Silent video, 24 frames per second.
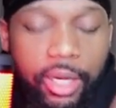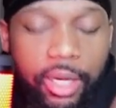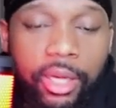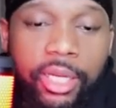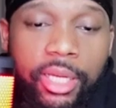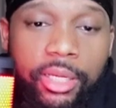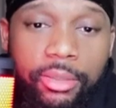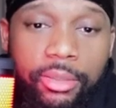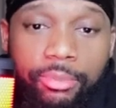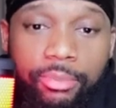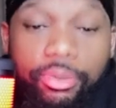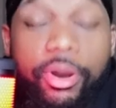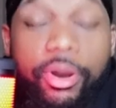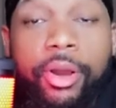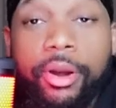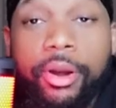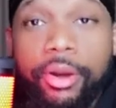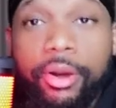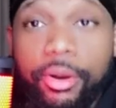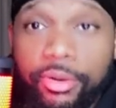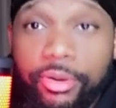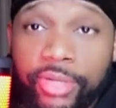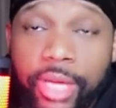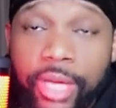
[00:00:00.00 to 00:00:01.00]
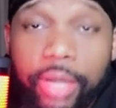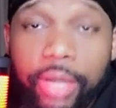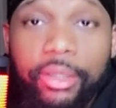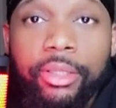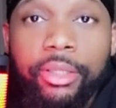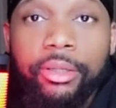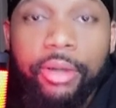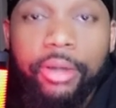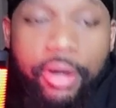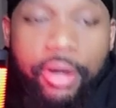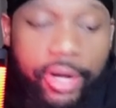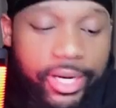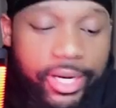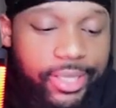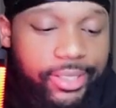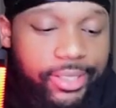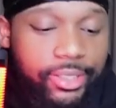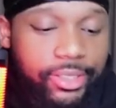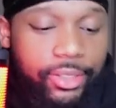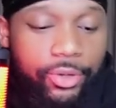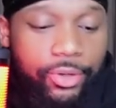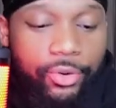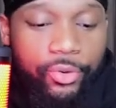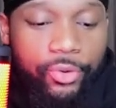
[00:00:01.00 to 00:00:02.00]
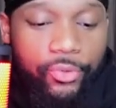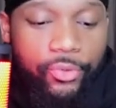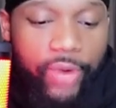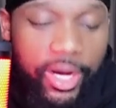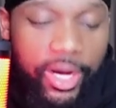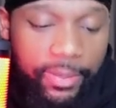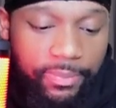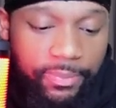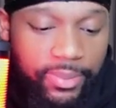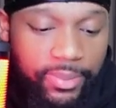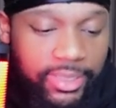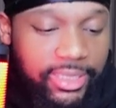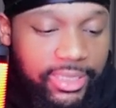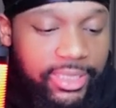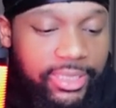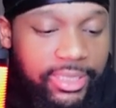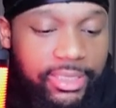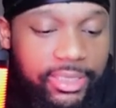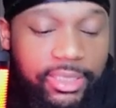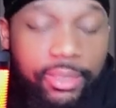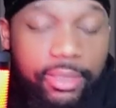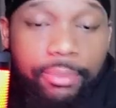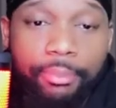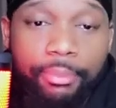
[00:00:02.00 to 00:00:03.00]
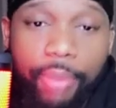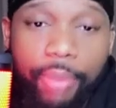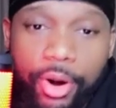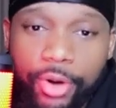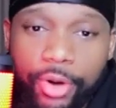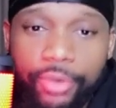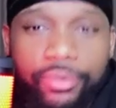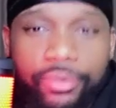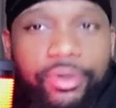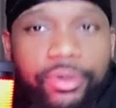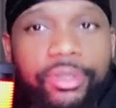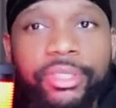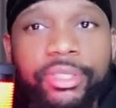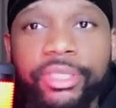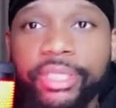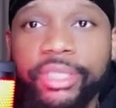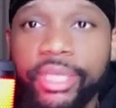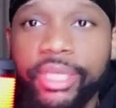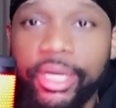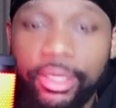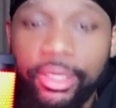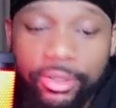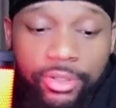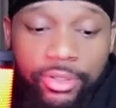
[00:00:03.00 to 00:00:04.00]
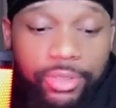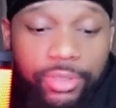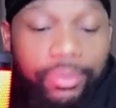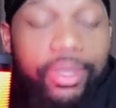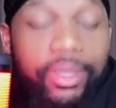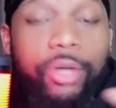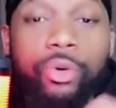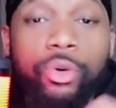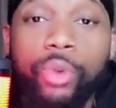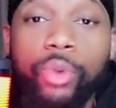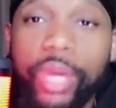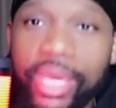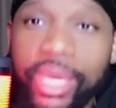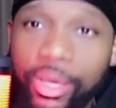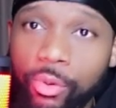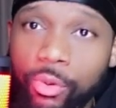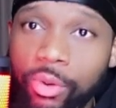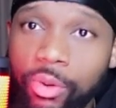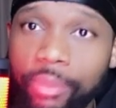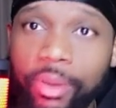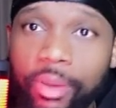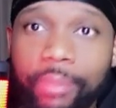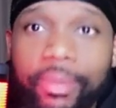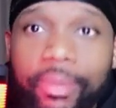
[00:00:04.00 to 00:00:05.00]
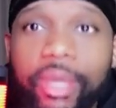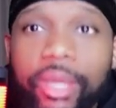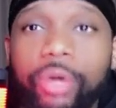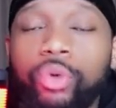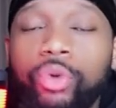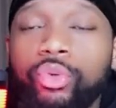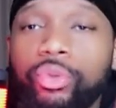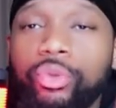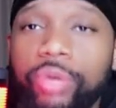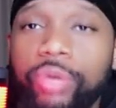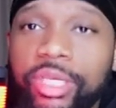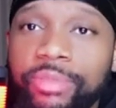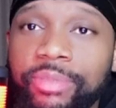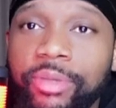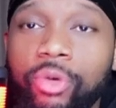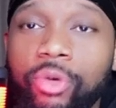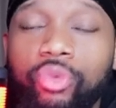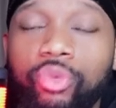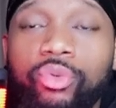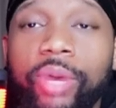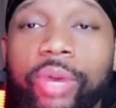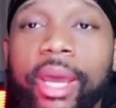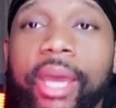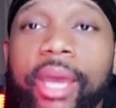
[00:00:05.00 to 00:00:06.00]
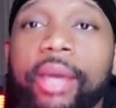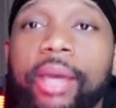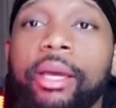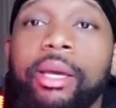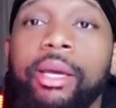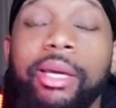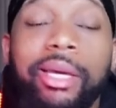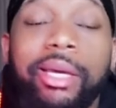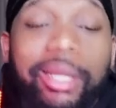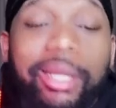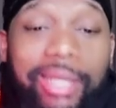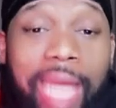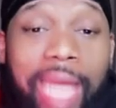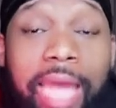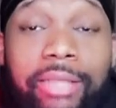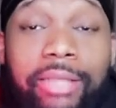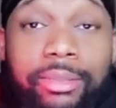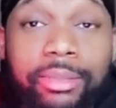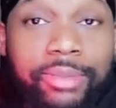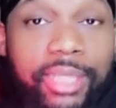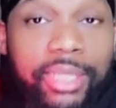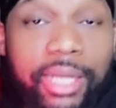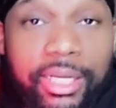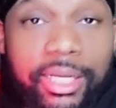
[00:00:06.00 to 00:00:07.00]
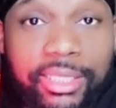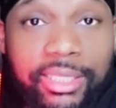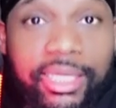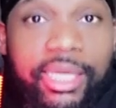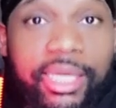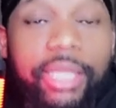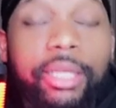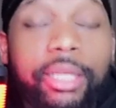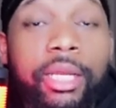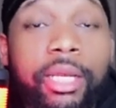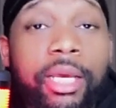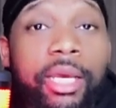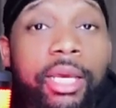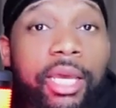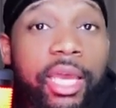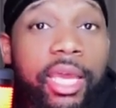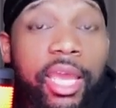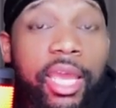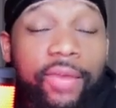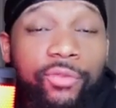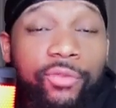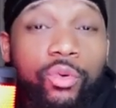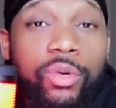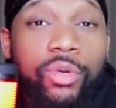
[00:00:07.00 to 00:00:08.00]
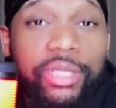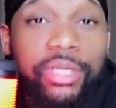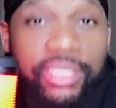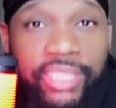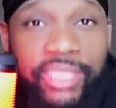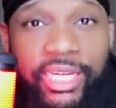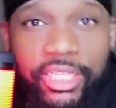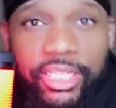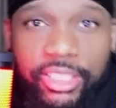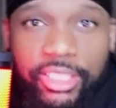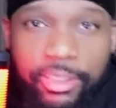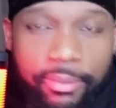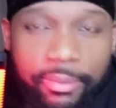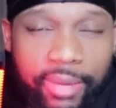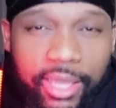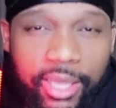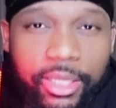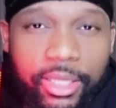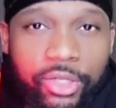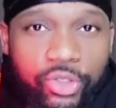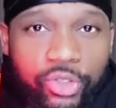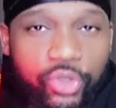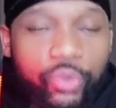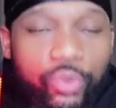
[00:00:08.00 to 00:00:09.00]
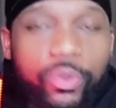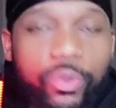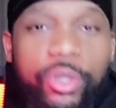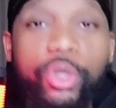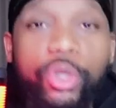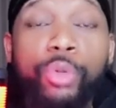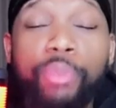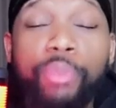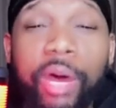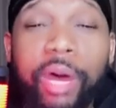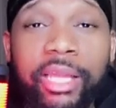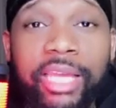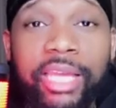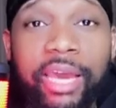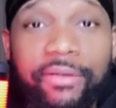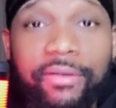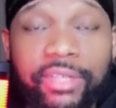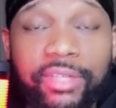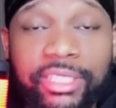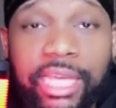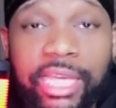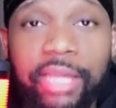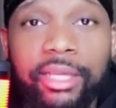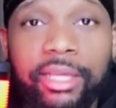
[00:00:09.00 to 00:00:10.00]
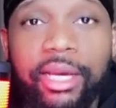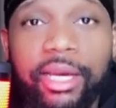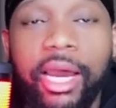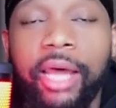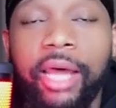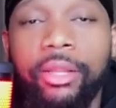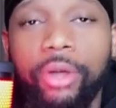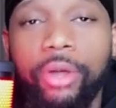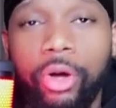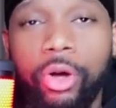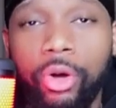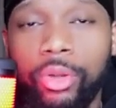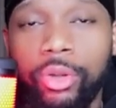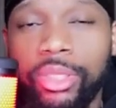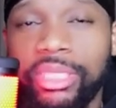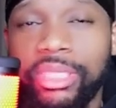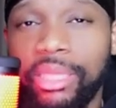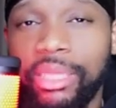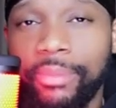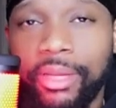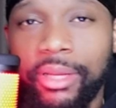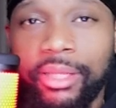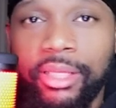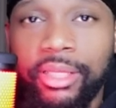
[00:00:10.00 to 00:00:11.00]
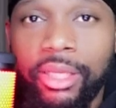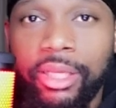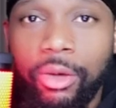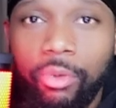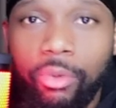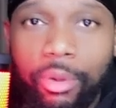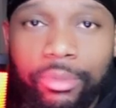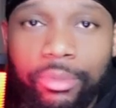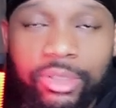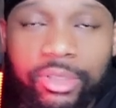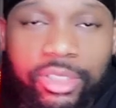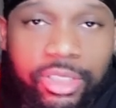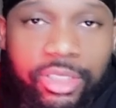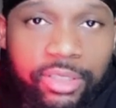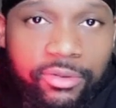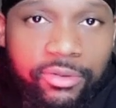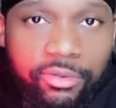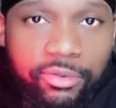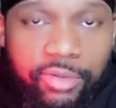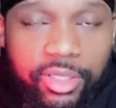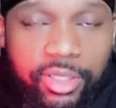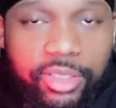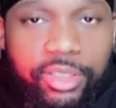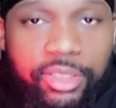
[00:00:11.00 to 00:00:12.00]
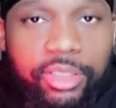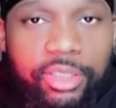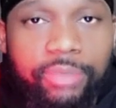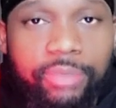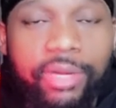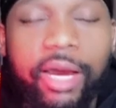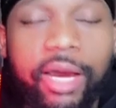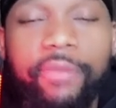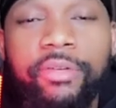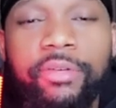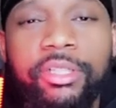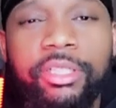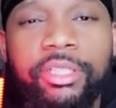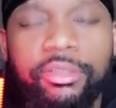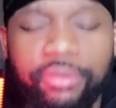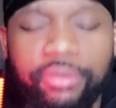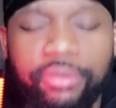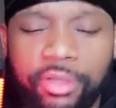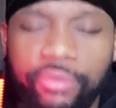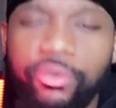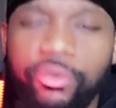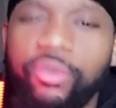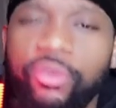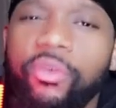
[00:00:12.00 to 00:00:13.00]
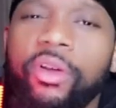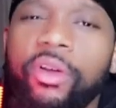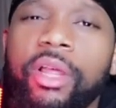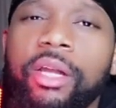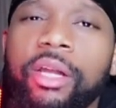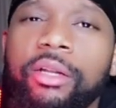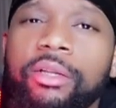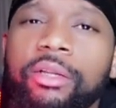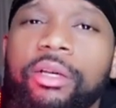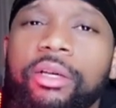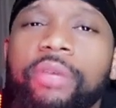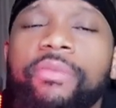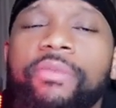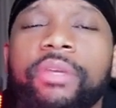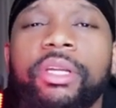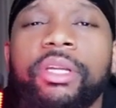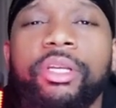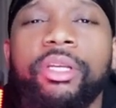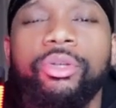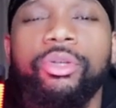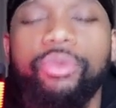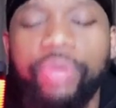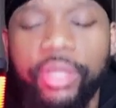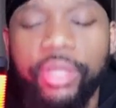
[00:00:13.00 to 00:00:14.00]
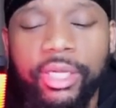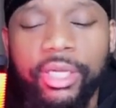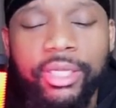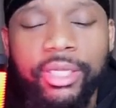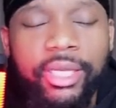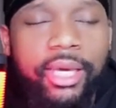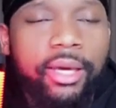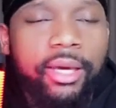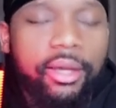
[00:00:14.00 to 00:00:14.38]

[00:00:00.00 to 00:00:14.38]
predators out here. It's rapists. It's murderers, killers, men who hit women, men who do this, men who do that. 9 times out of 10, if you assess the man that you're with, you probably have a solid guy. The only time I think a woman should leave a relationship, obviously, if you fall out of love and then you think that